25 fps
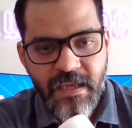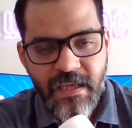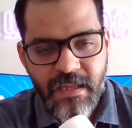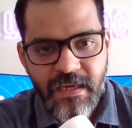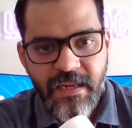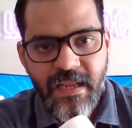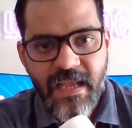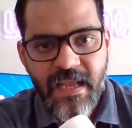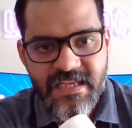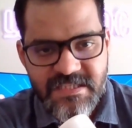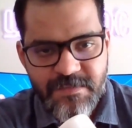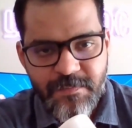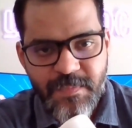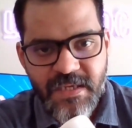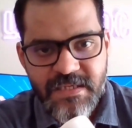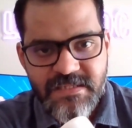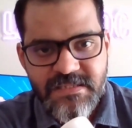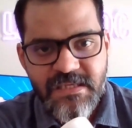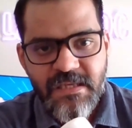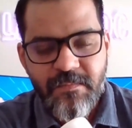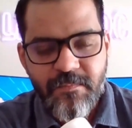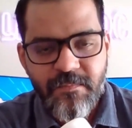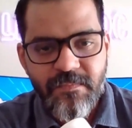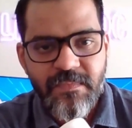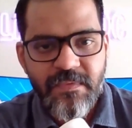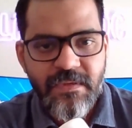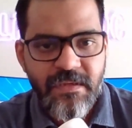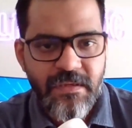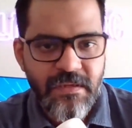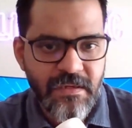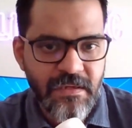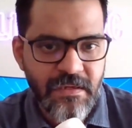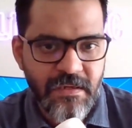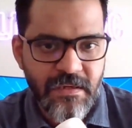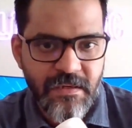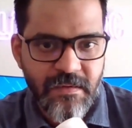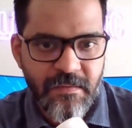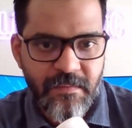caring aspects in
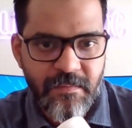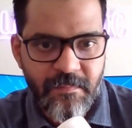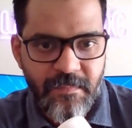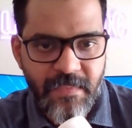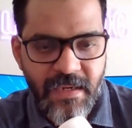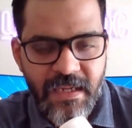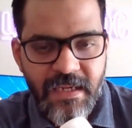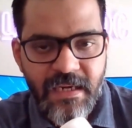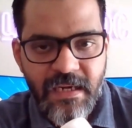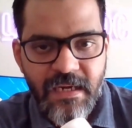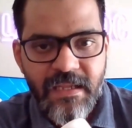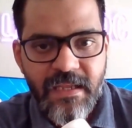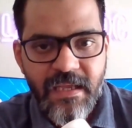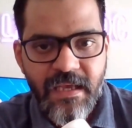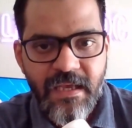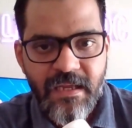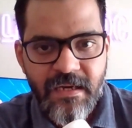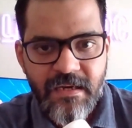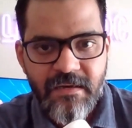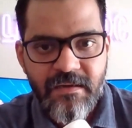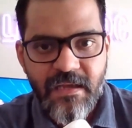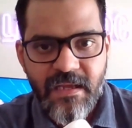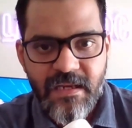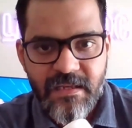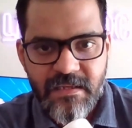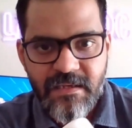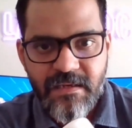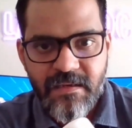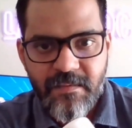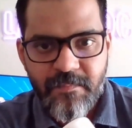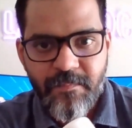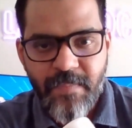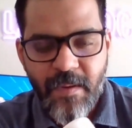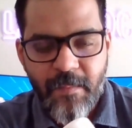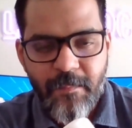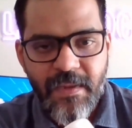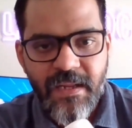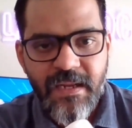uh, medical care at
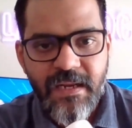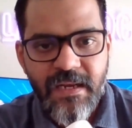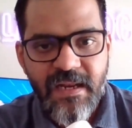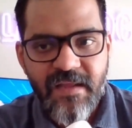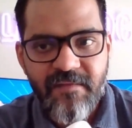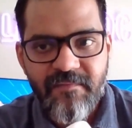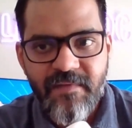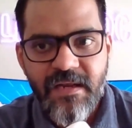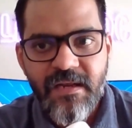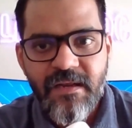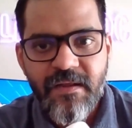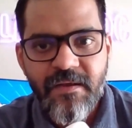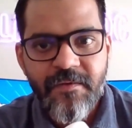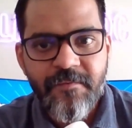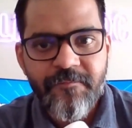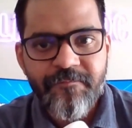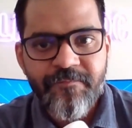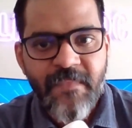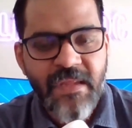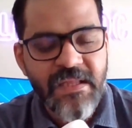a public level